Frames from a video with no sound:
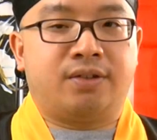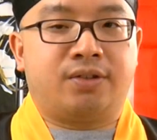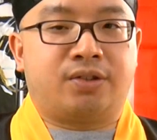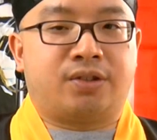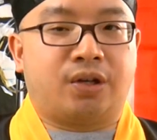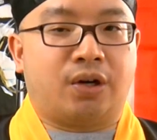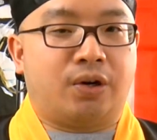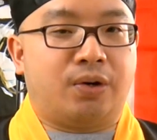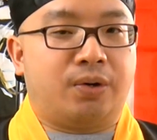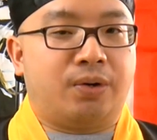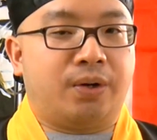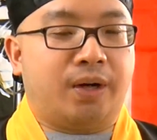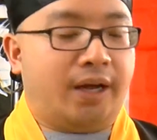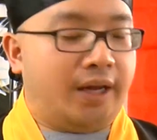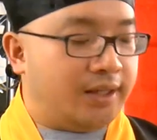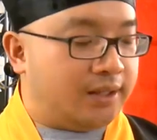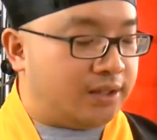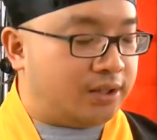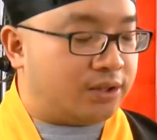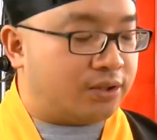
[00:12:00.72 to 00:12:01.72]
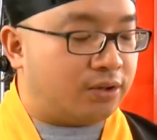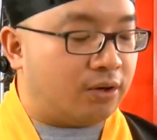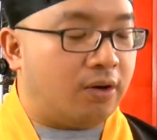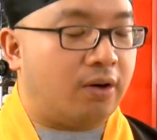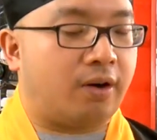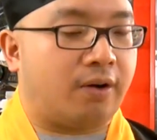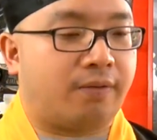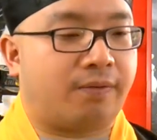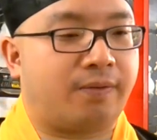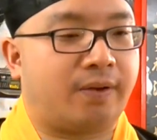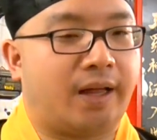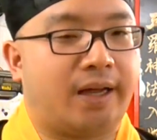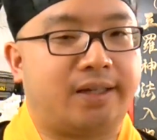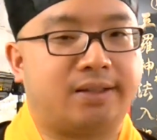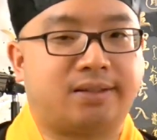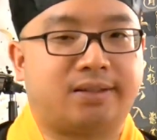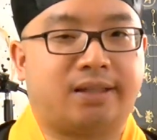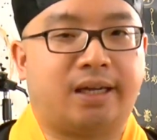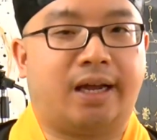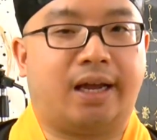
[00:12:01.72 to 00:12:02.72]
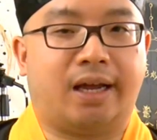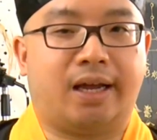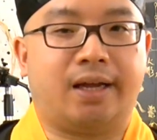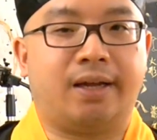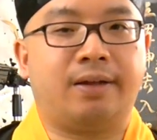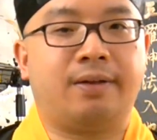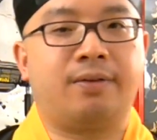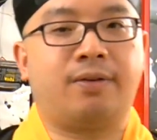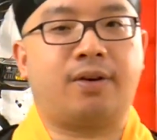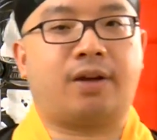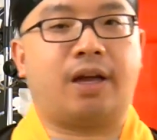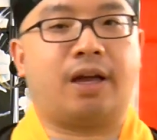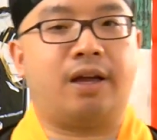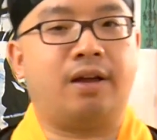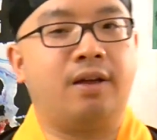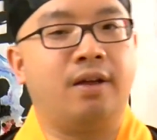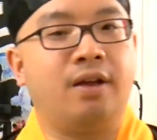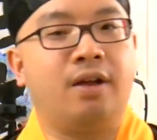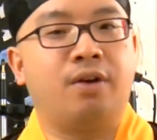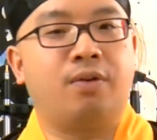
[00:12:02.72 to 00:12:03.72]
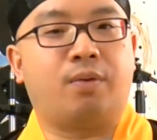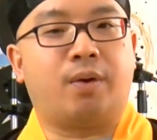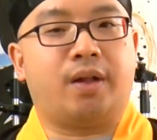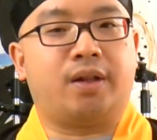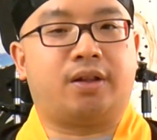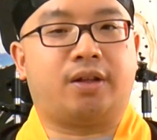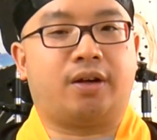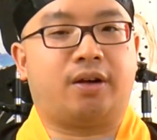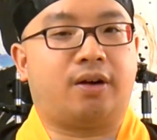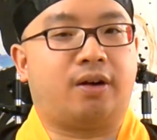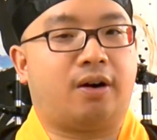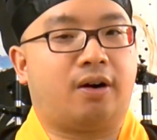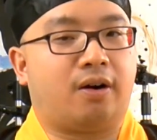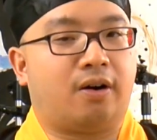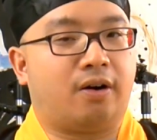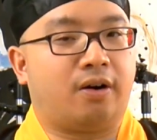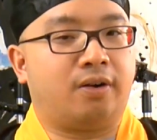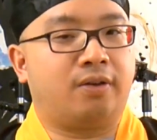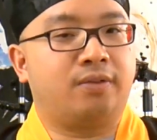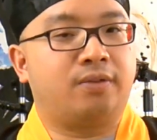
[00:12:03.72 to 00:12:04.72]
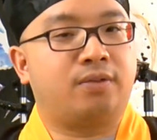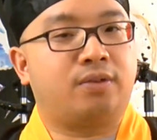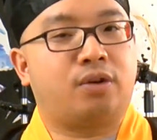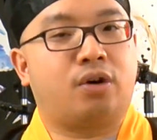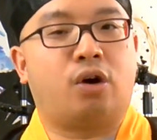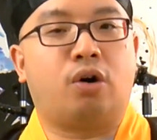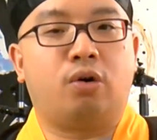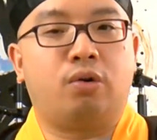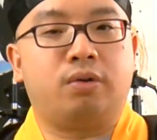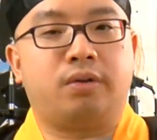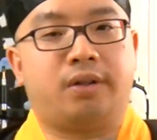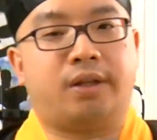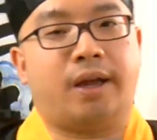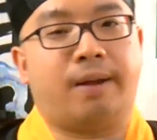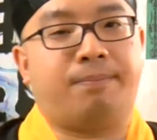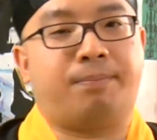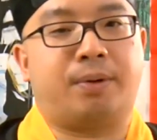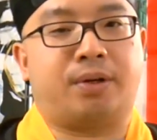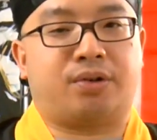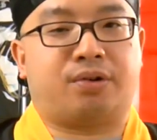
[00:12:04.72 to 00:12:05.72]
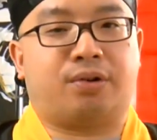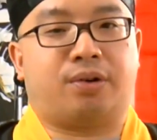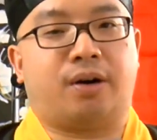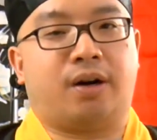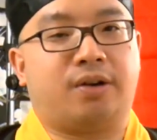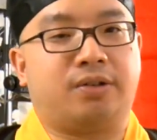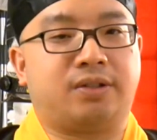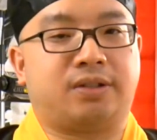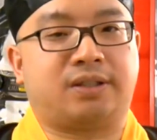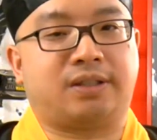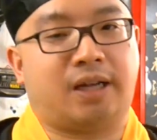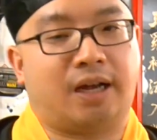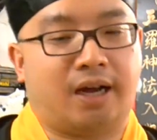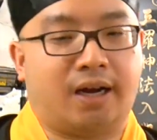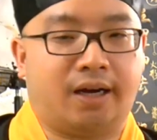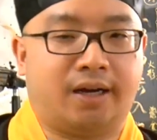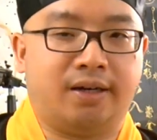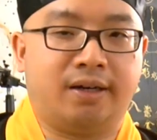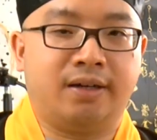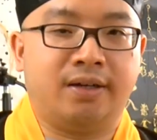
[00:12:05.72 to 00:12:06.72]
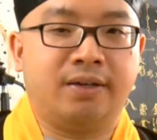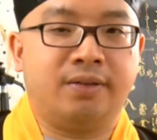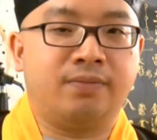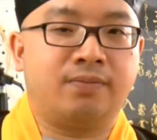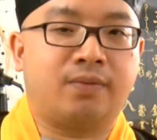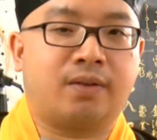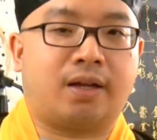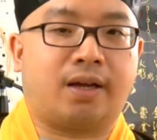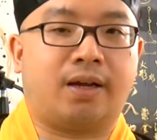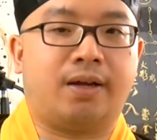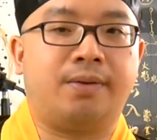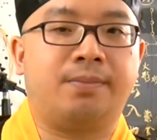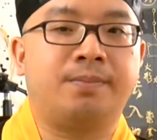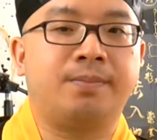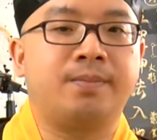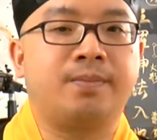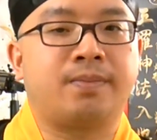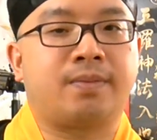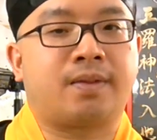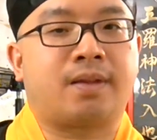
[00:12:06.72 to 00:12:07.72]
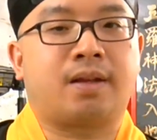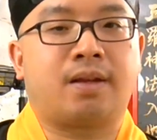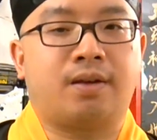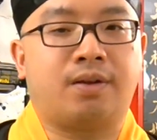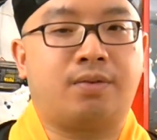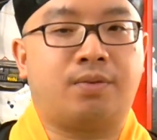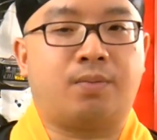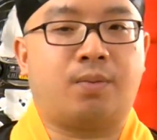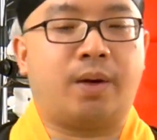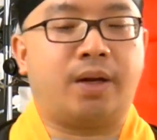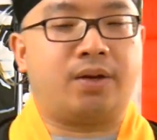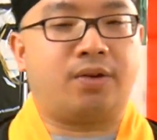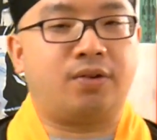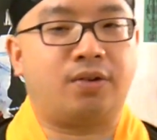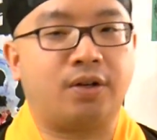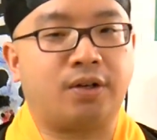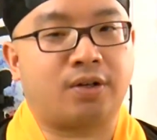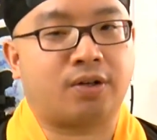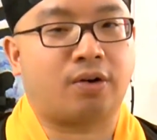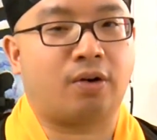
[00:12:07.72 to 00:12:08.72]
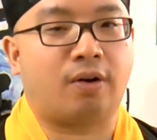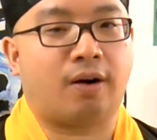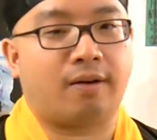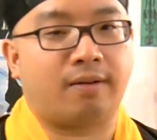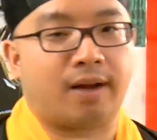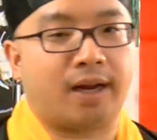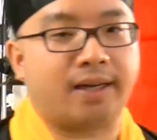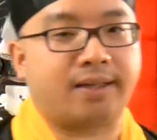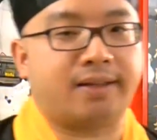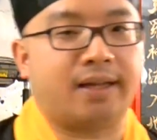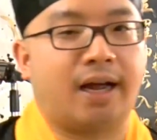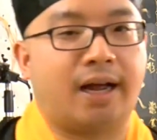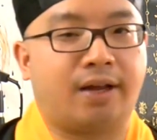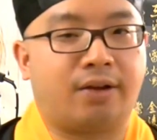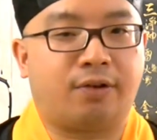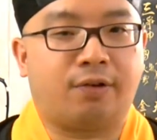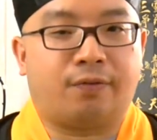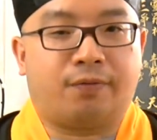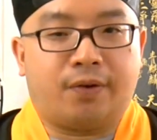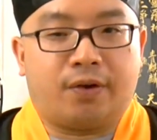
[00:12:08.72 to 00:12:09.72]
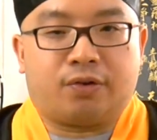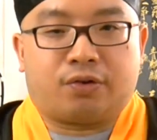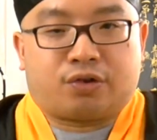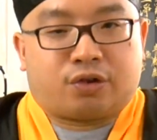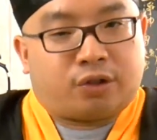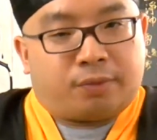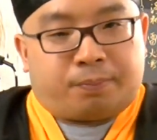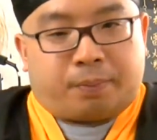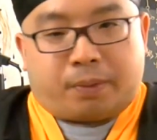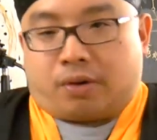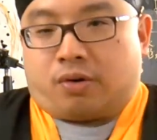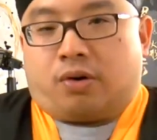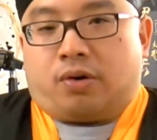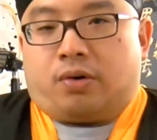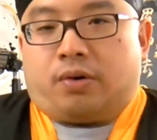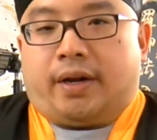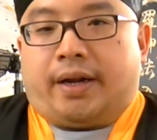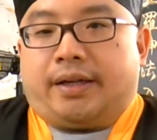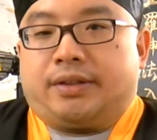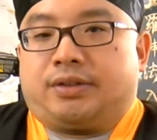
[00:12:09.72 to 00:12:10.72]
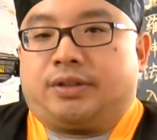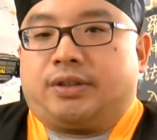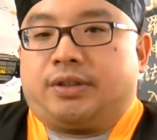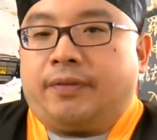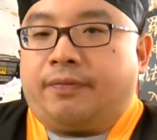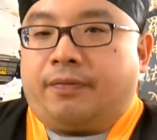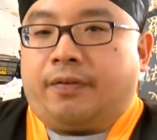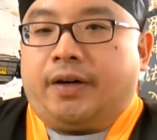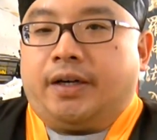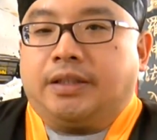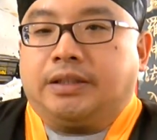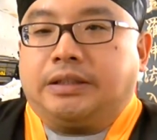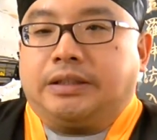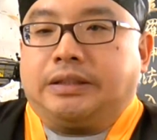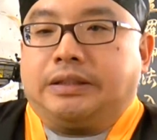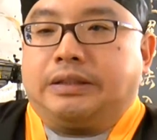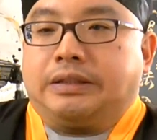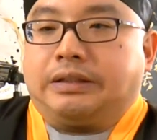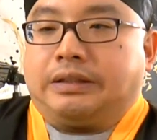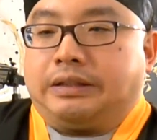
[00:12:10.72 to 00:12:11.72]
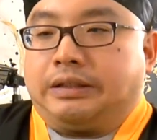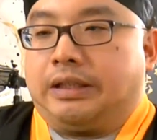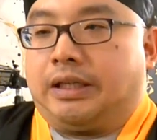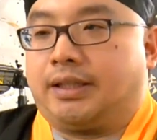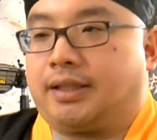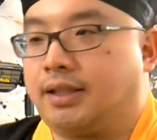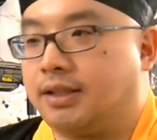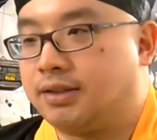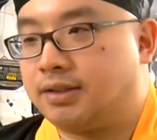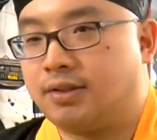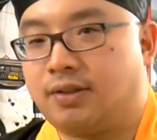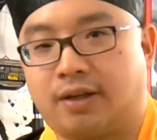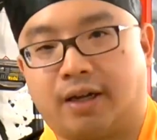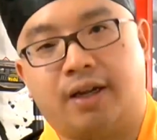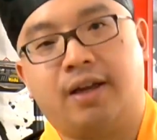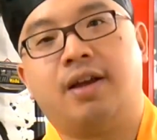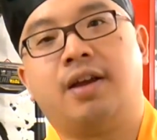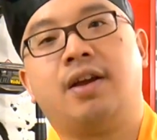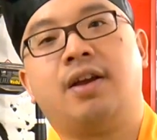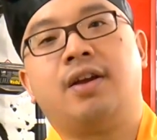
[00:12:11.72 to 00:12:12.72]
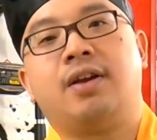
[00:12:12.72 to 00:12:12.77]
So it's sort of like saying, okay, when there are cold temperature outside, okay, when you just go out like that, you feel super cold and shivering like this, okay?